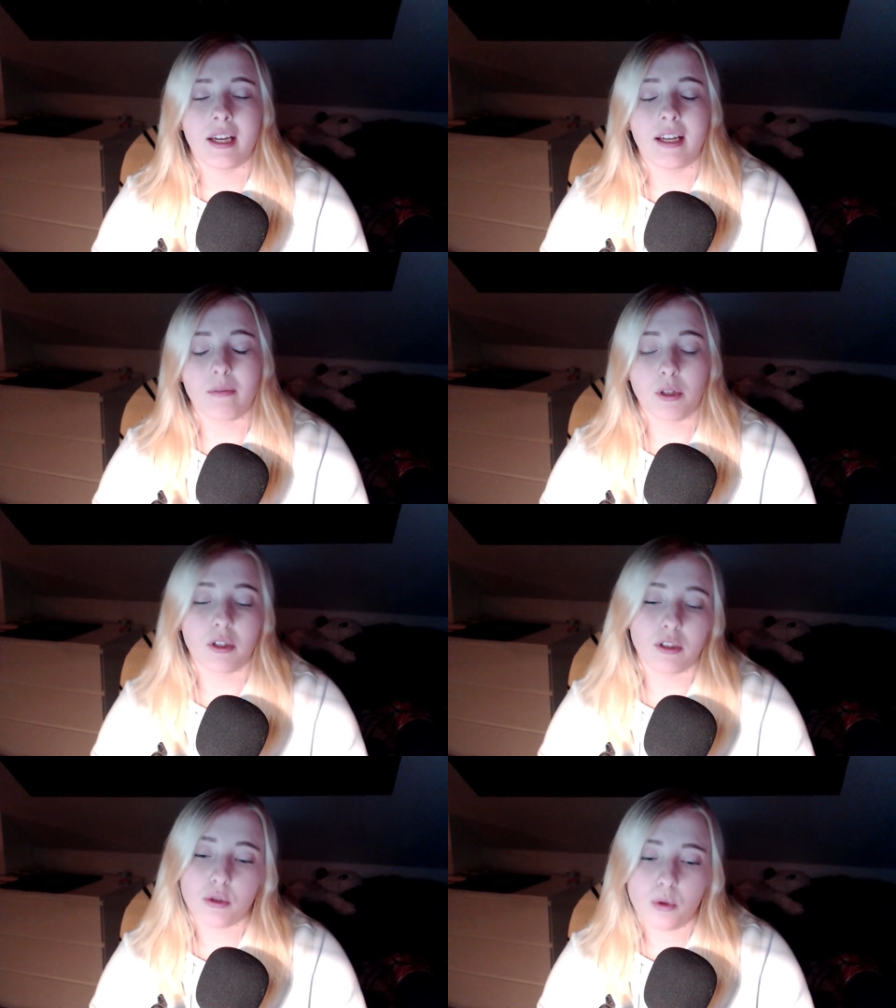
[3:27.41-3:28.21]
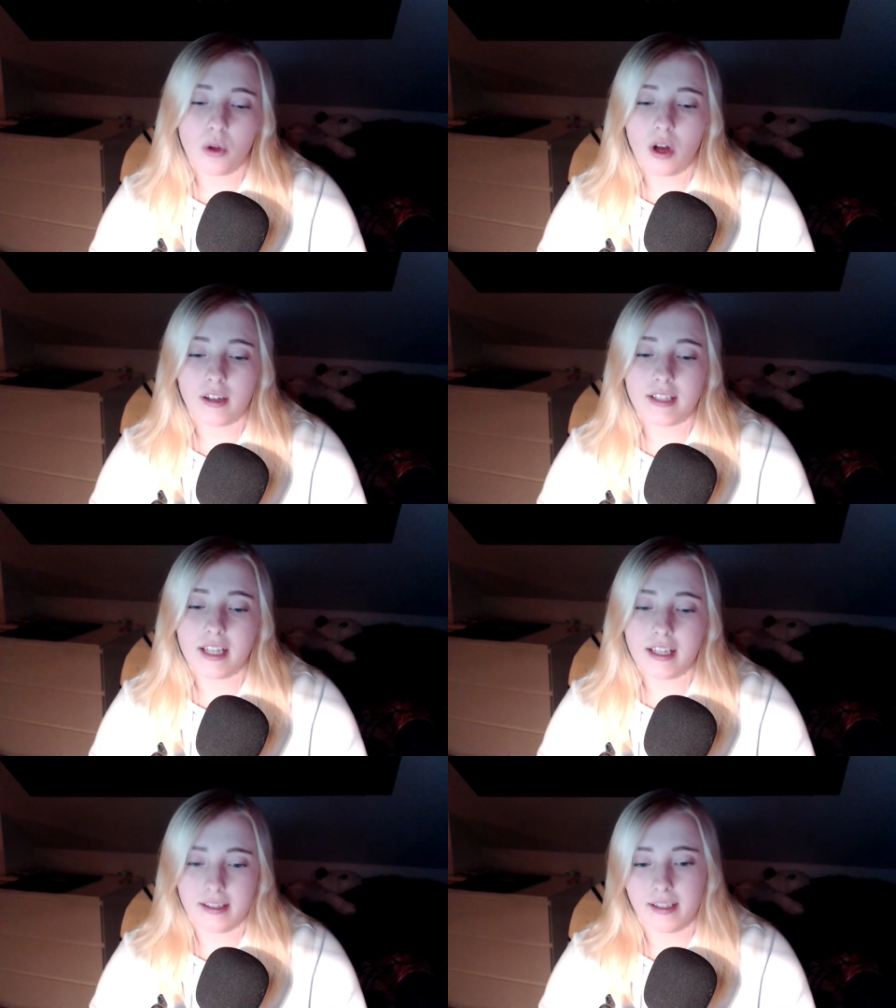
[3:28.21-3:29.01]
and I'm gonna do a
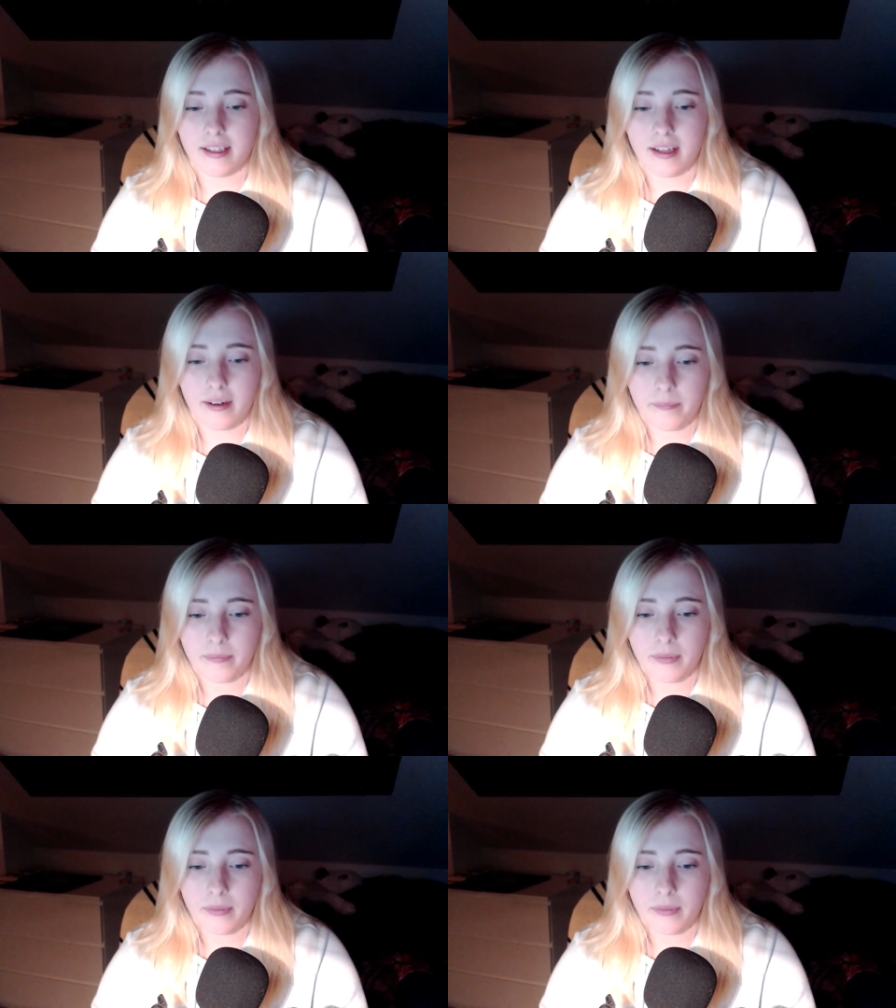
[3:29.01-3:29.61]
test in that.